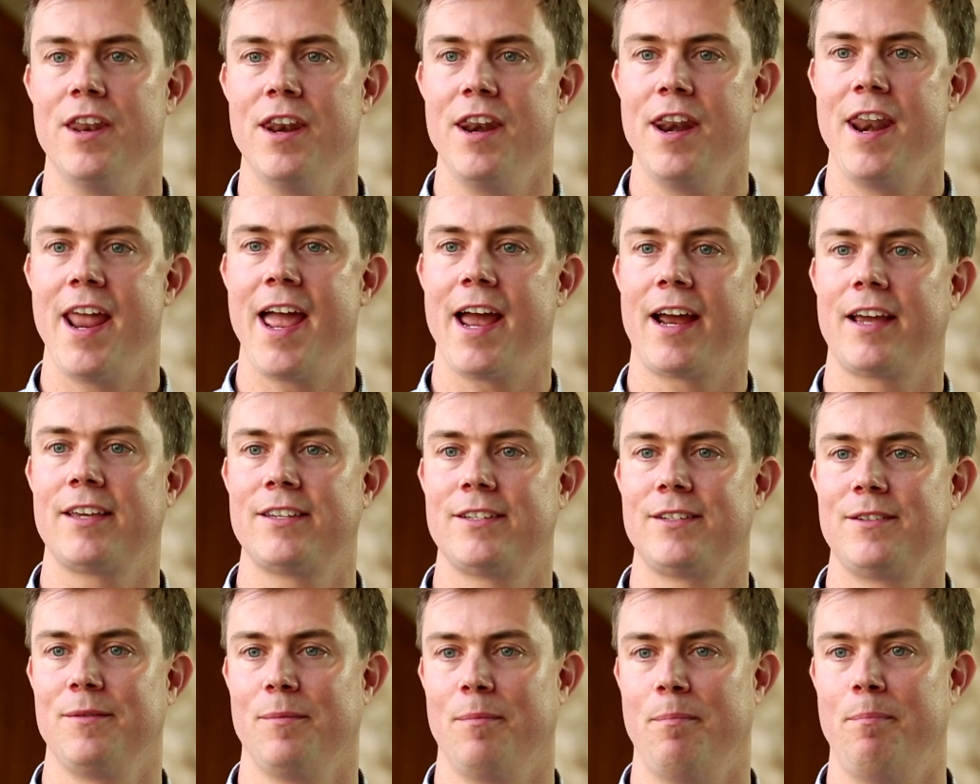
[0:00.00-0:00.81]
the
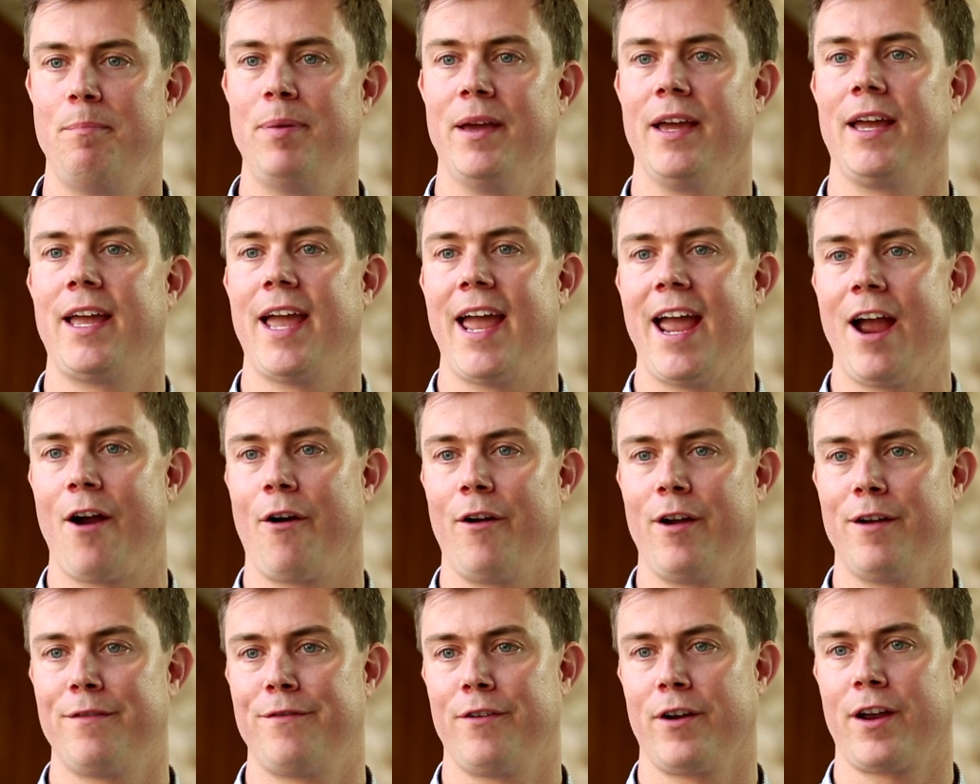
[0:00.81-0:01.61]
next big
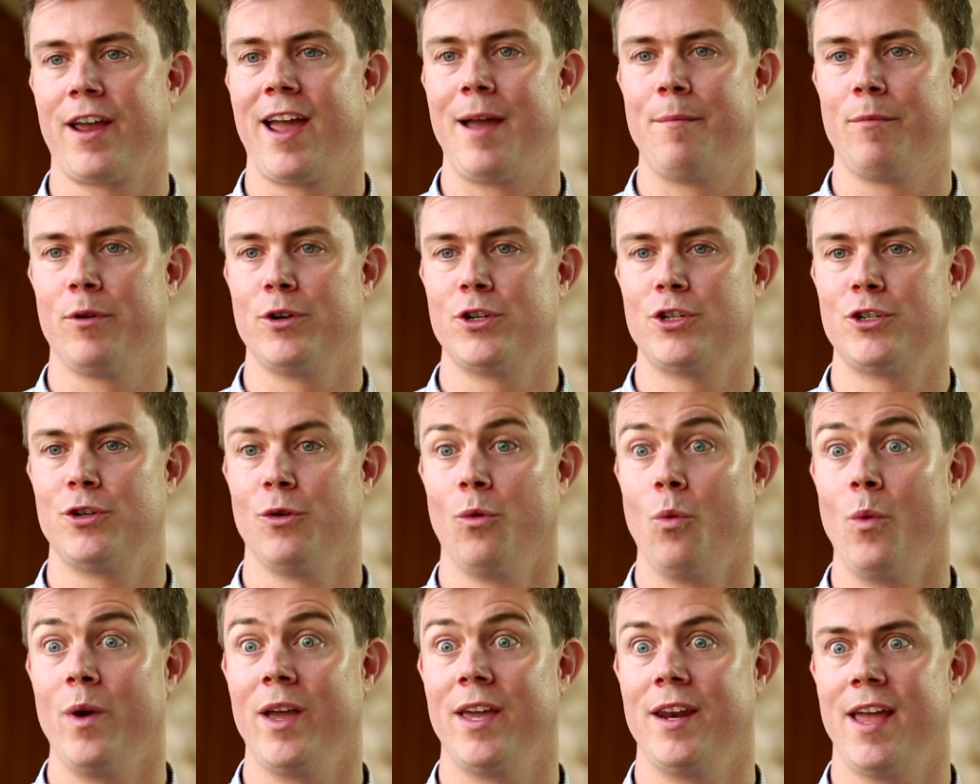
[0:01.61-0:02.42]
area for Cambridge
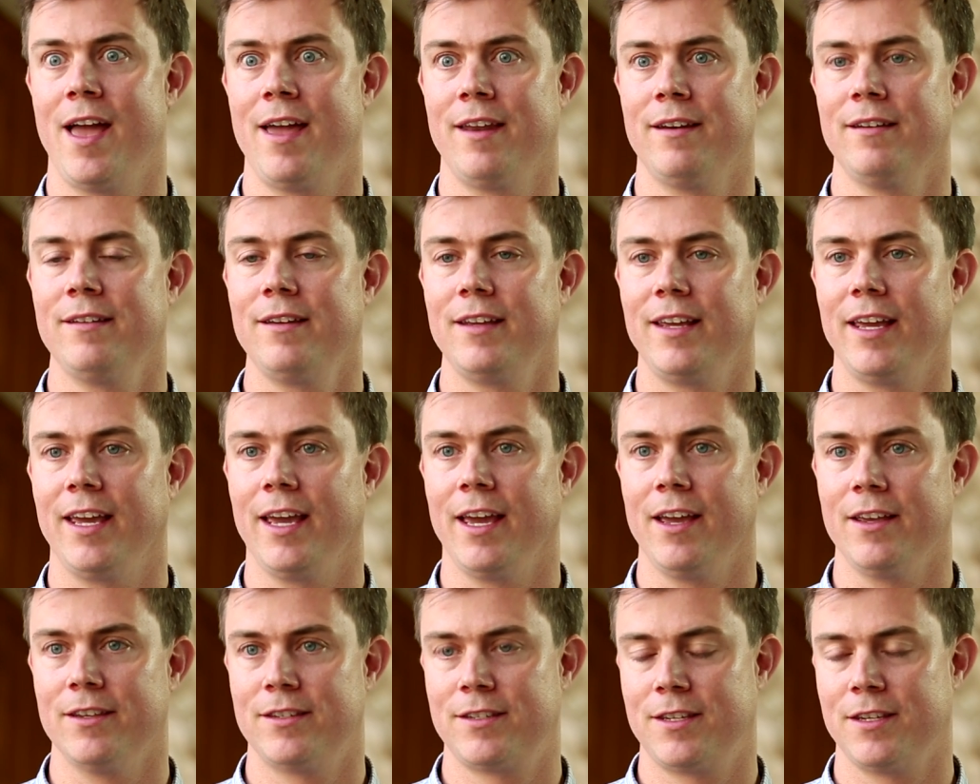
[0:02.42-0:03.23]
to win in
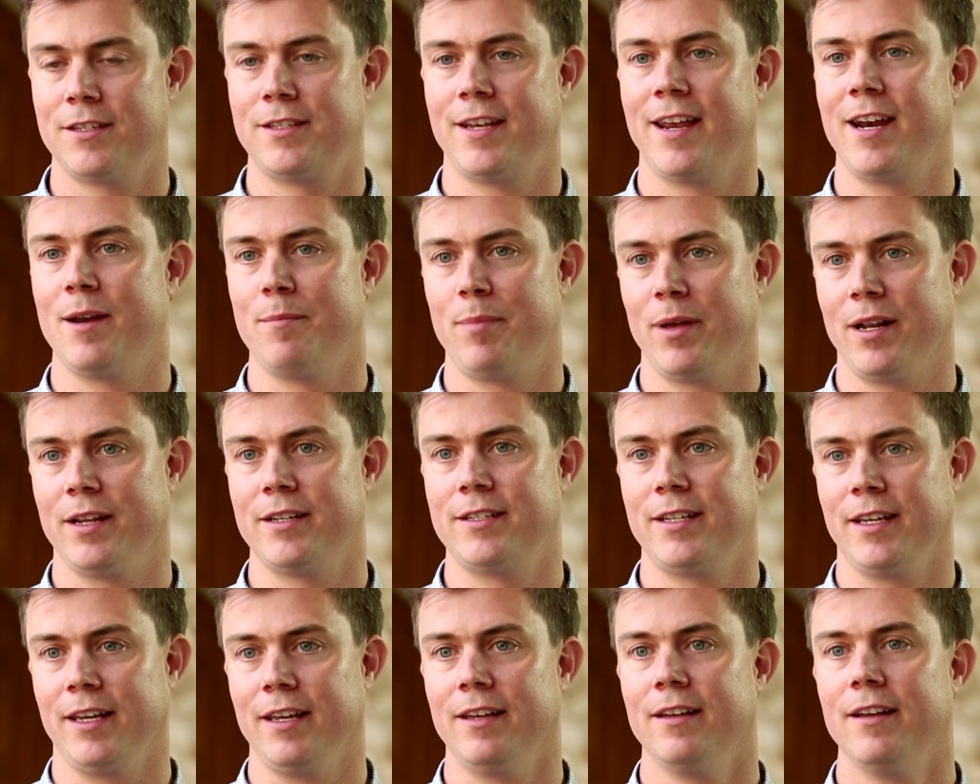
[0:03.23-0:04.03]
is
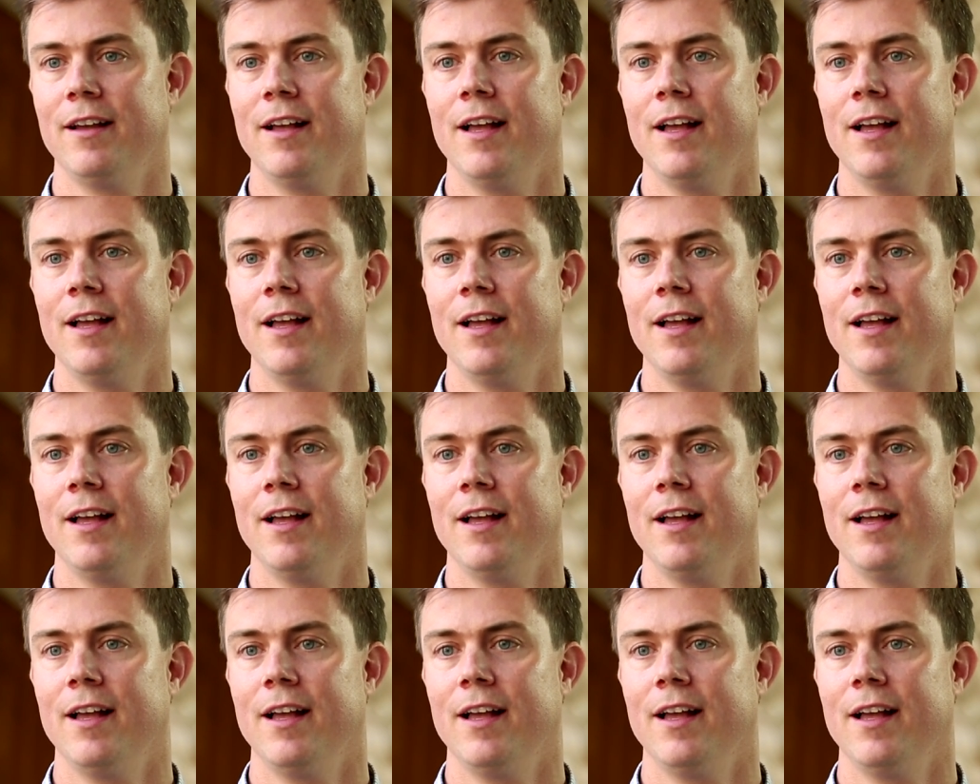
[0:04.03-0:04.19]
sustainability.